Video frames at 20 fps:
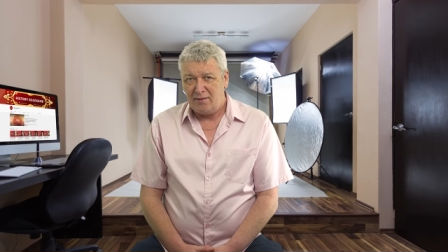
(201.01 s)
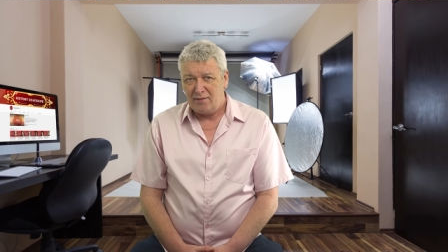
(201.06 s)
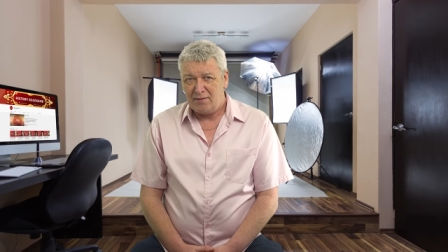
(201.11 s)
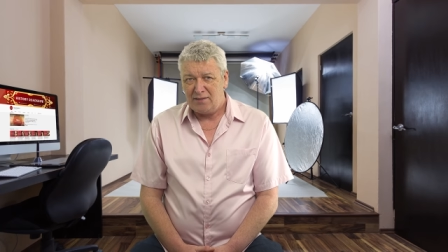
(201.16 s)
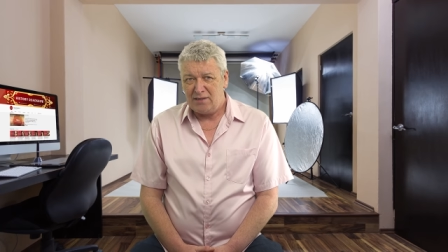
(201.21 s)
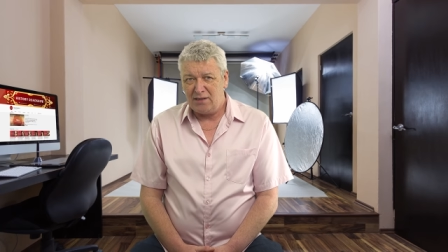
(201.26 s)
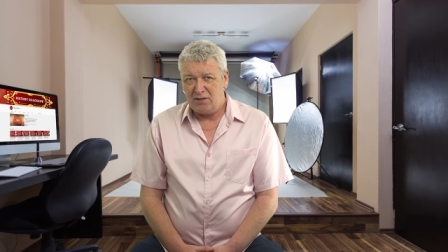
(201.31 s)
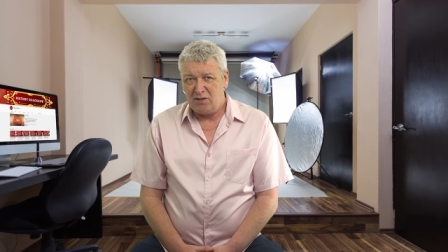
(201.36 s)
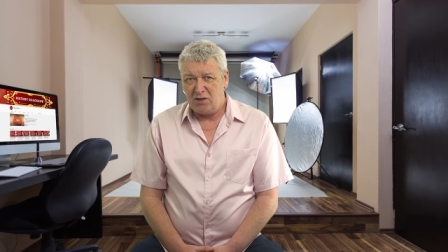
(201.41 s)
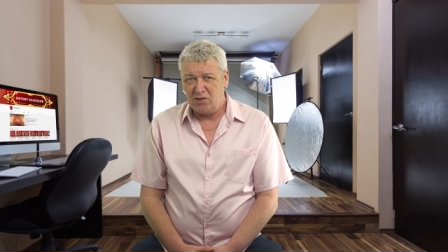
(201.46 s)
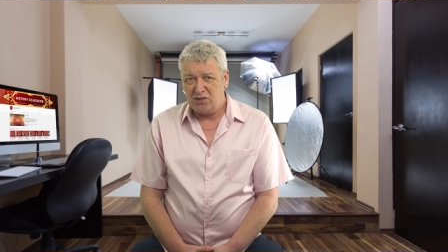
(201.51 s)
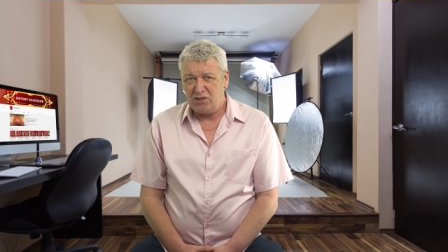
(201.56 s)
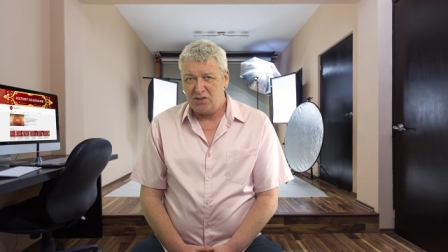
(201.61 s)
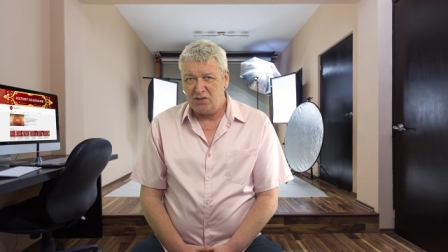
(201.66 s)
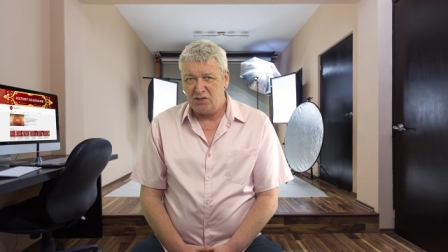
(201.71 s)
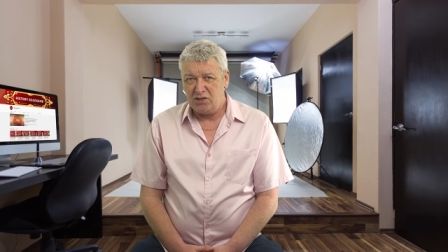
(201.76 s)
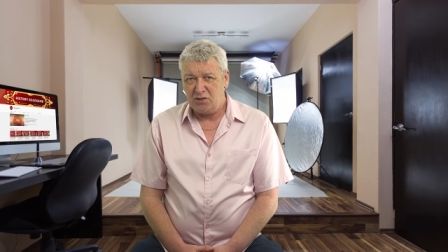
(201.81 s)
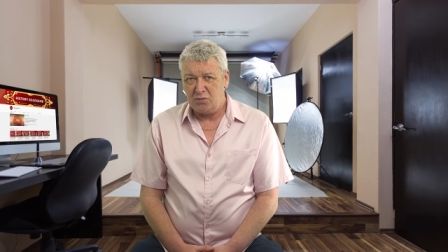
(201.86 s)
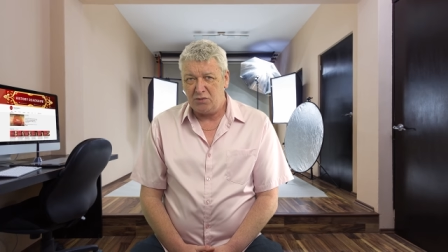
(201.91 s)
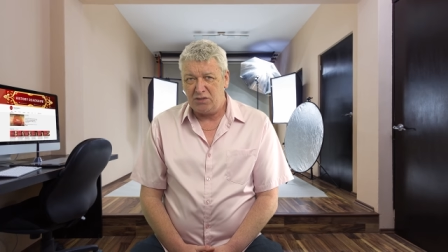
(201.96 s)
10
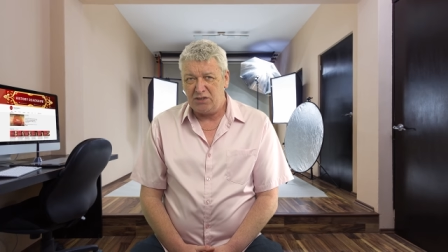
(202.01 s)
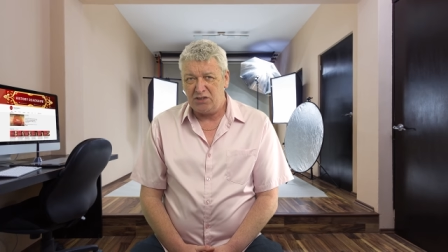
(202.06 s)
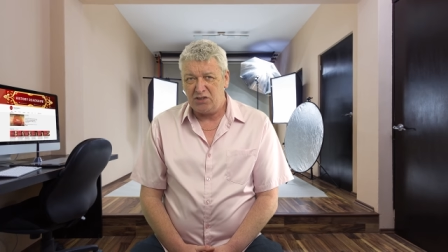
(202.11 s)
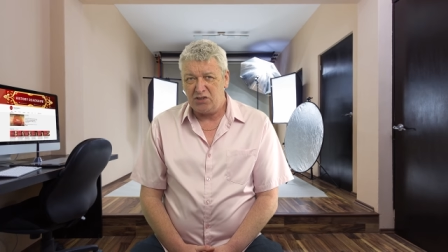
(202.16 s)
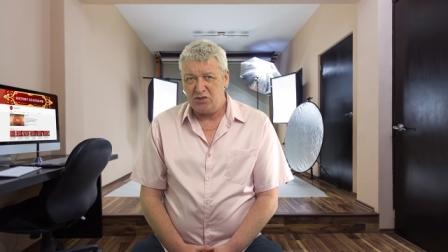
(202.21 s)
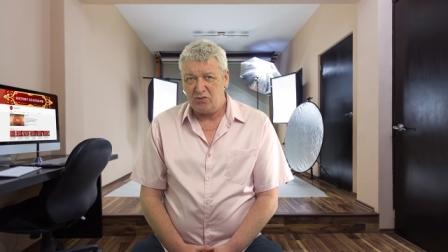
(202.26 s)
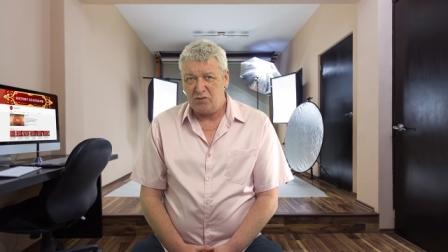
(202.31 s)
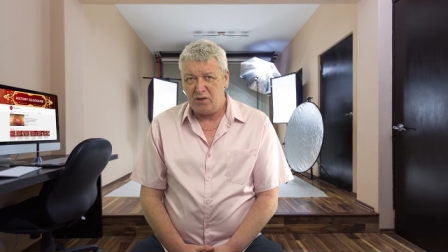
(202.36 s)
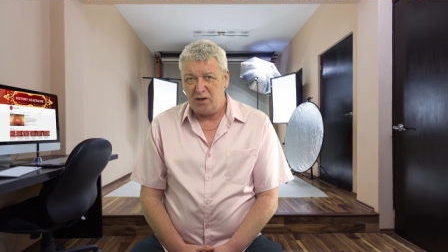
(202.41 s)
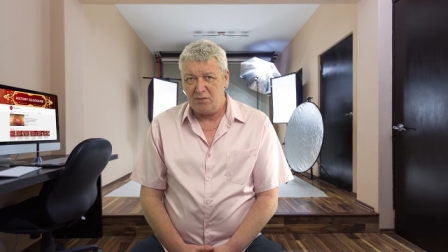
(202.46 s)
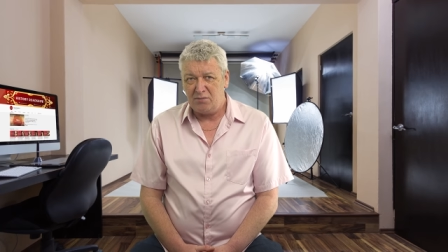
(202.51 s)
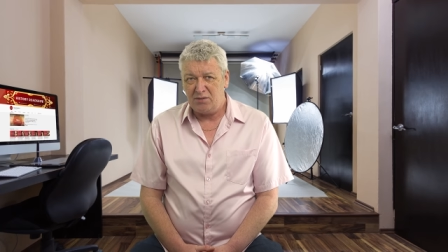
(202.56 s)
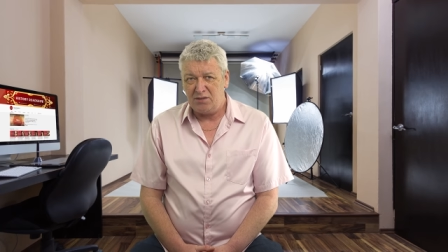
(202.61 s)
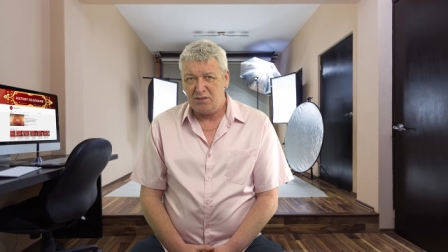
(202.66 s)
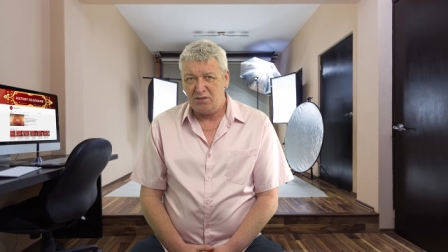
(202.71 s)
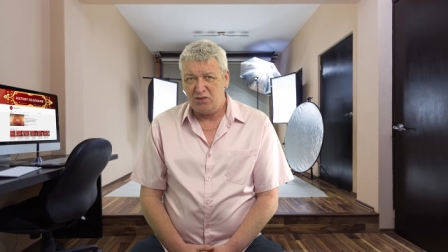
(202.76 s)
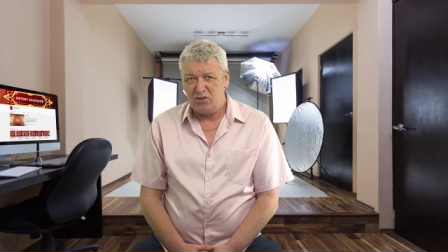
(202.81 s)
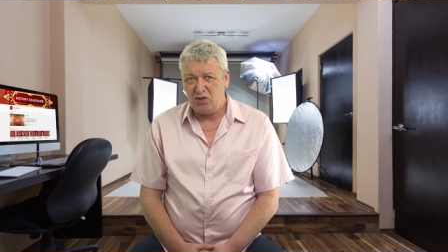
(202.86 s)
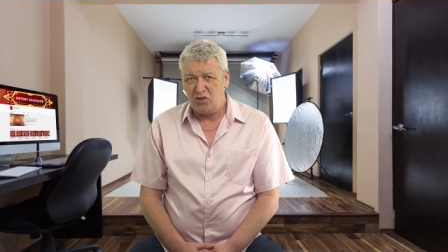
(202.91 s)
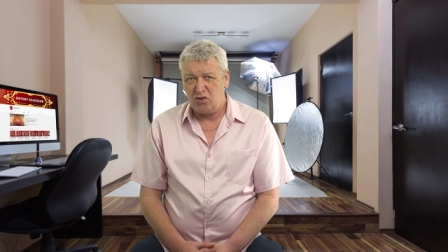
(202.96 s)
articles were described as
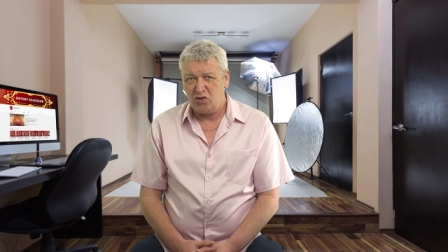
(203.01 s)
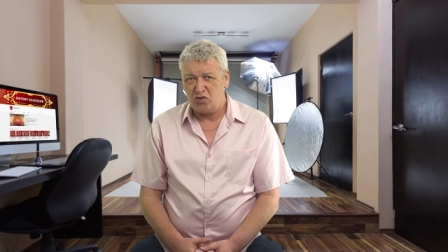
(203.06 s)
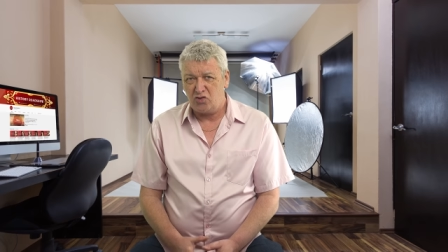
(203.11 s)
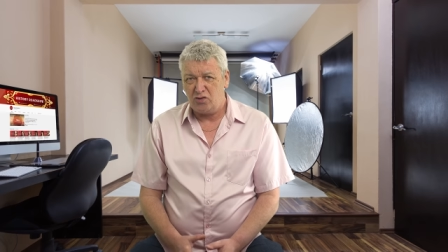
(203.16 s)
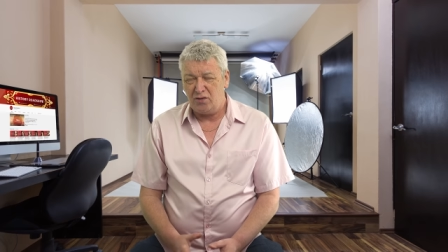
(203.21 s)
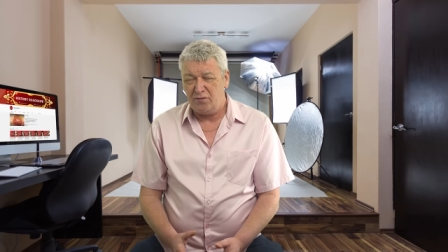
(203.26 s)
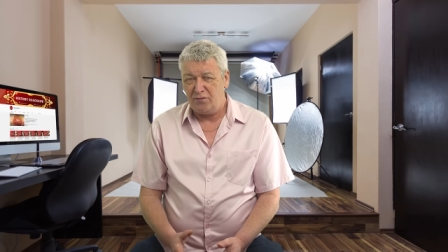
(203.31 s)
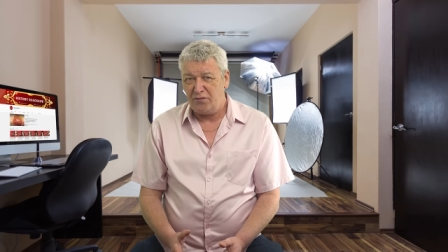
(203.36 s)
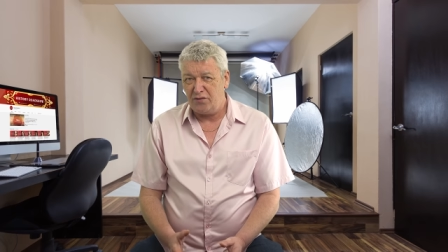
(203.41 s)
a doctrine